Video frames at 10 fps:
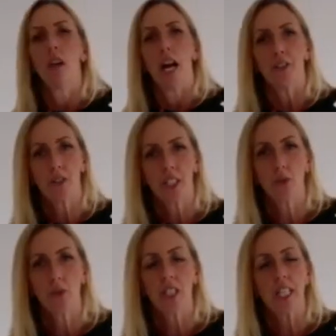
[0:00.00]
has
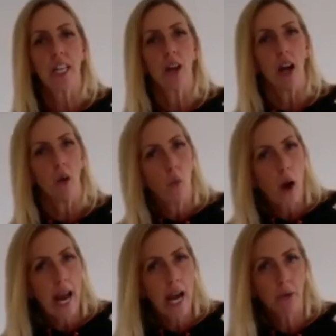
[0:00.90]
resulted in a
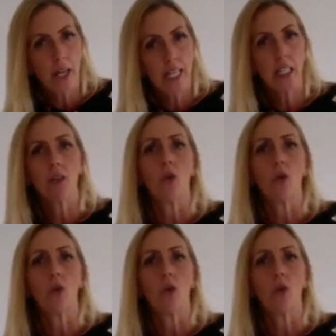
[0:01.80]
wearing